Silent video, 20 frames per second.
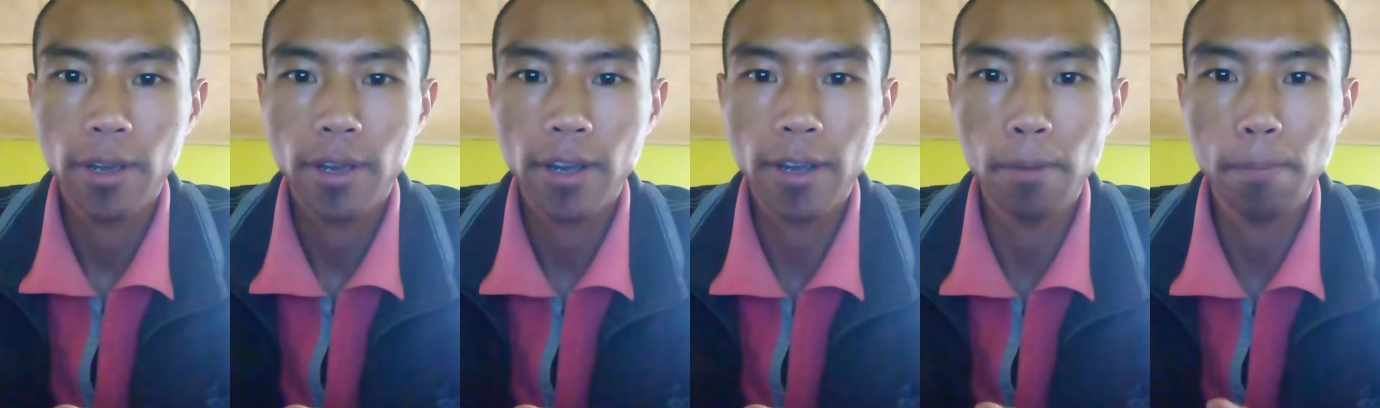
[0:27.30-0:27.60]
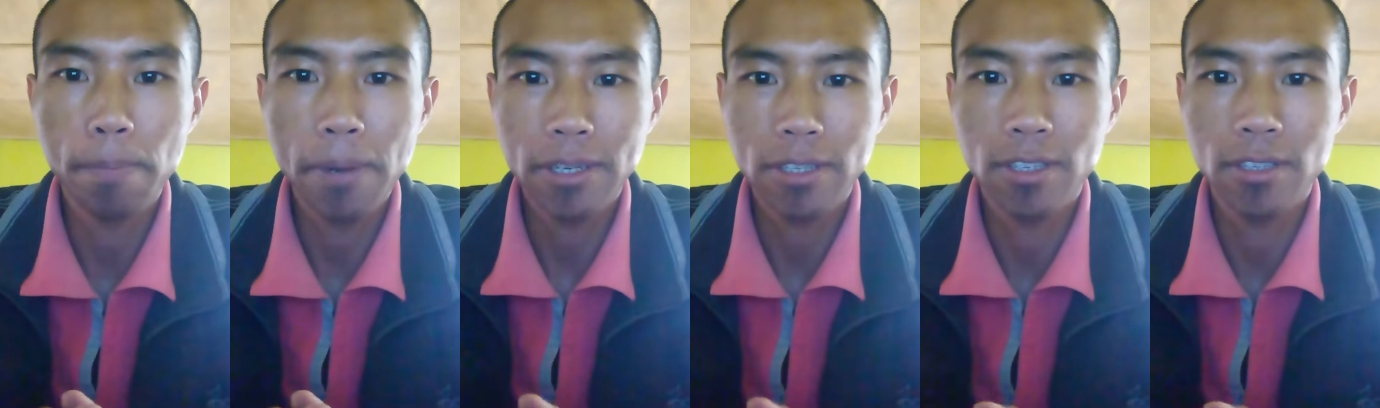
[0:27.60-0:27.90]

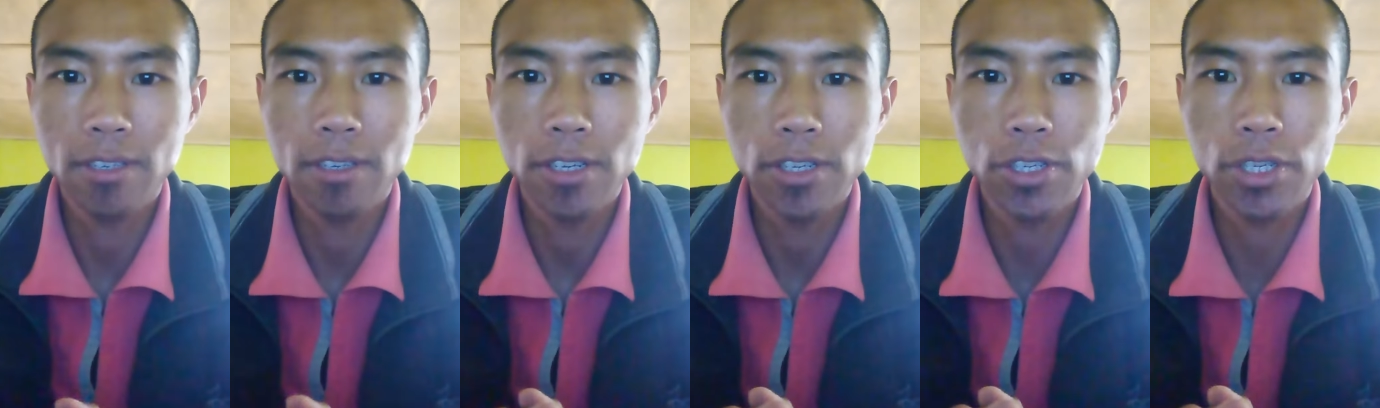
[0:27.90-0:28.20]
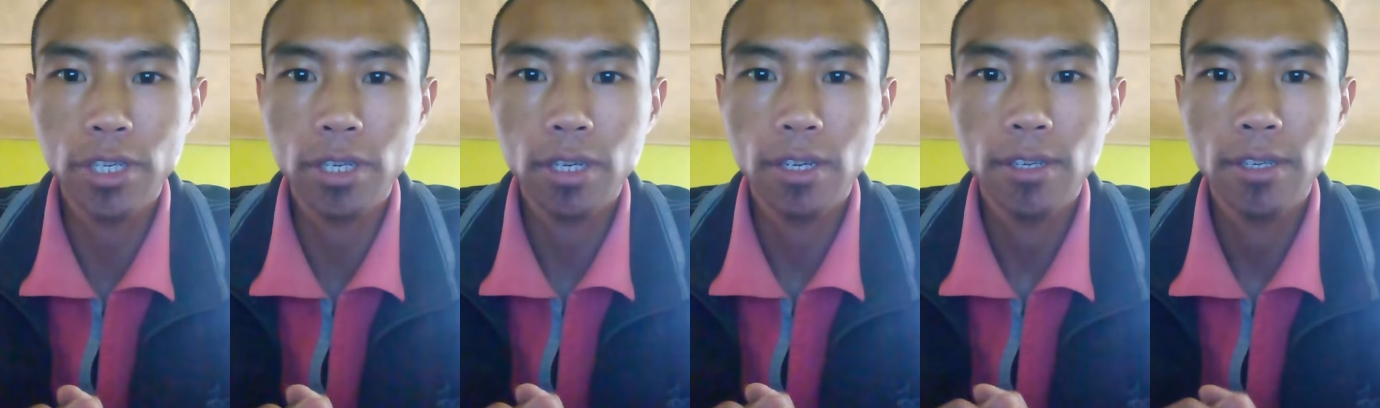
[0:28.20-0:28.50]
combating
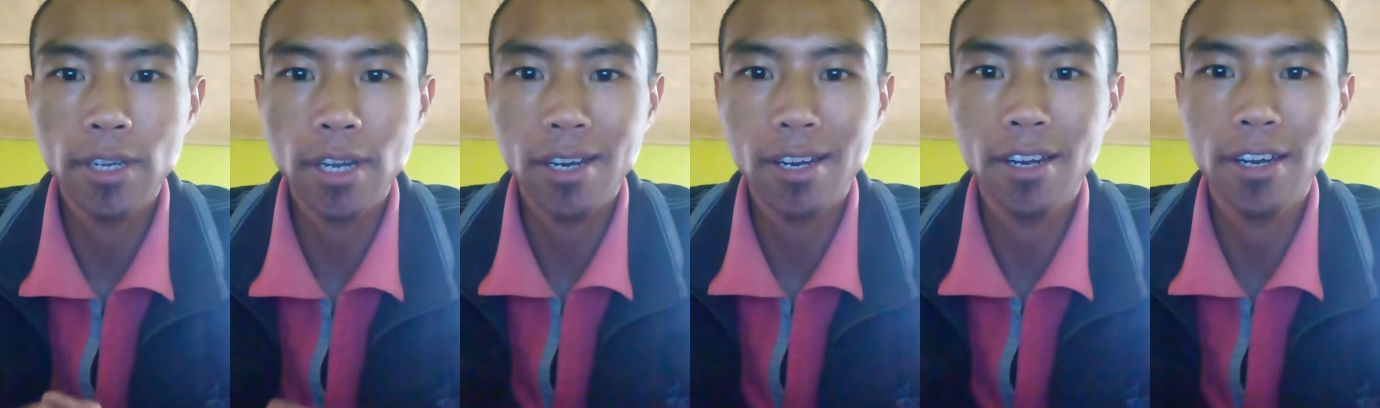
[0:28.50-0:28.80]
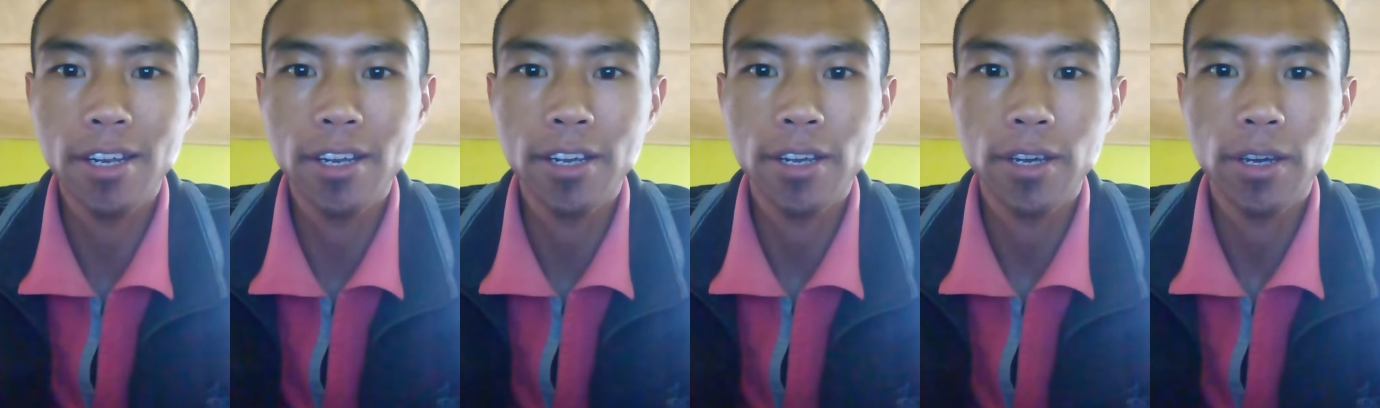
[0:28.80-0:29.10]
this
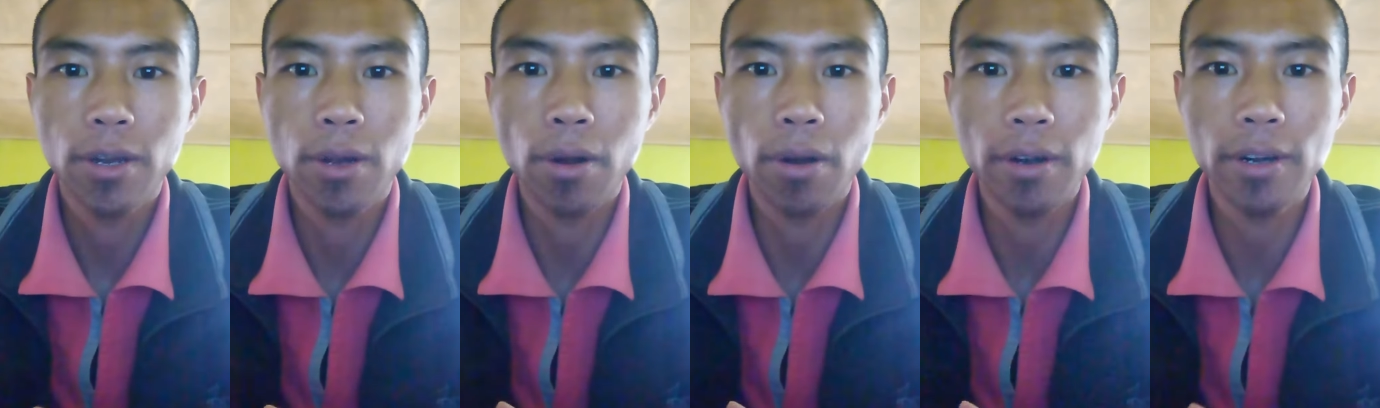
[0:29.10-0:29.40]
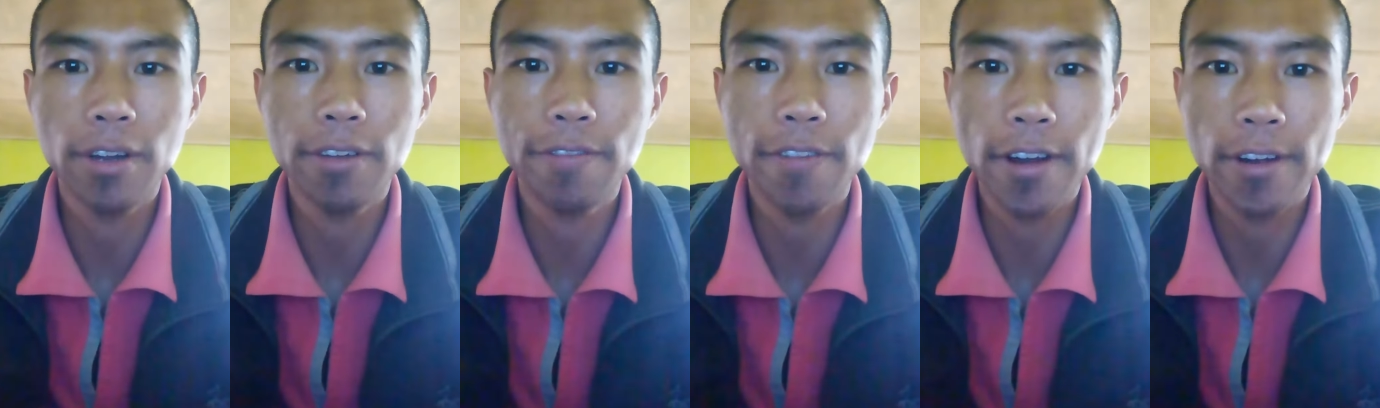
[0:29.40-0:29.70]
deadly
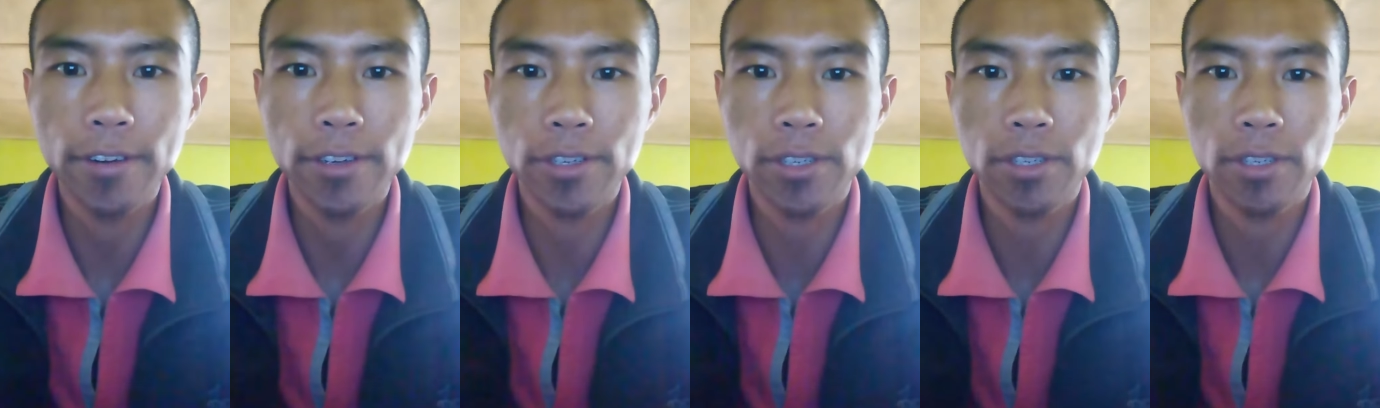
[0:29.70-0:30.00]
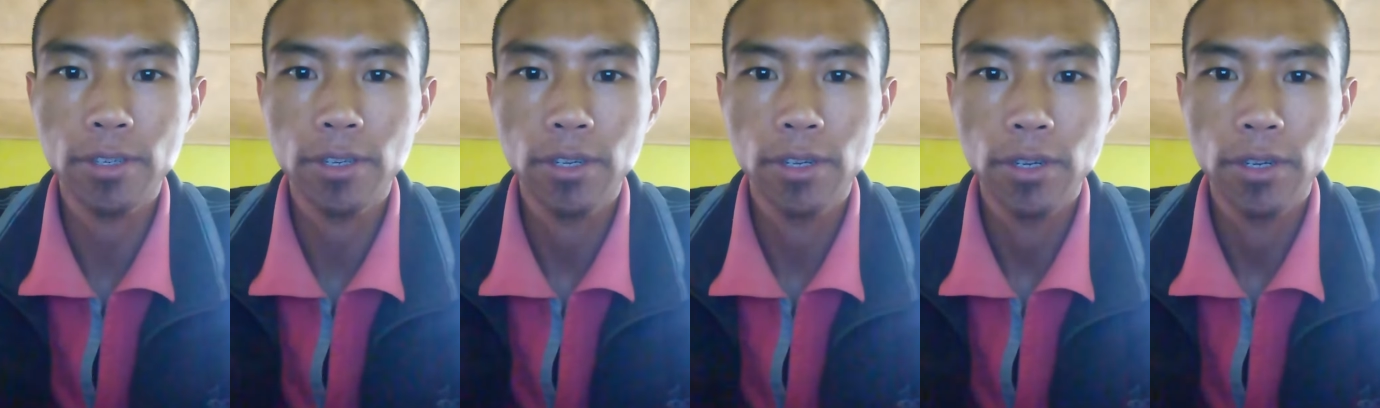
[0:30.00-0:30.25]
coronavirus